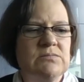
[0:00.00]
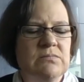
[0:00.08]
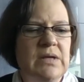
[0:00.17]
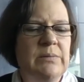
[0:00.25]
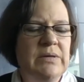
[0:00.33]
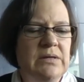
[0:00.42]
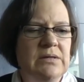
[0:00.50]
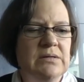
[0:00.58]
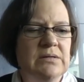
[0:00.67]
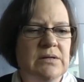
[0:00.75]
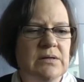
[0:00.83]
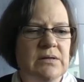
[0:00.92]
maybe
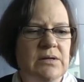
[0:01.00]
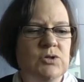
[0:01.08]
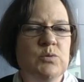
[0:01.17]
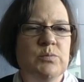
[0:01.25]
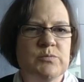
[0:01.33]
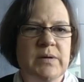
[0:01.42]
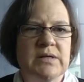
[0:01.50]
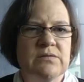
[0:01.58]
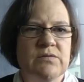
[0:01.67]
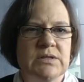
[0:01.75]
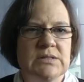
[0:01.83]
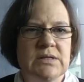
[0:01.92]
a, uh, a new
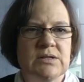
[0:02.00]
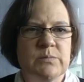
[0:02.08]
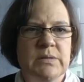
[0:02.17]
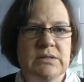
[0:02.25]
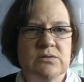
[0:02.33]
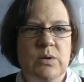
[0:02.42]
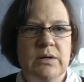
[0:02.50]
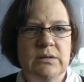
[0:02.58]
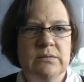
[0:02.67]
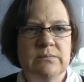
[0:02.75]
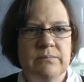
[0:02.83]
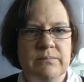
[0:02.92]
perspective on assessment as well.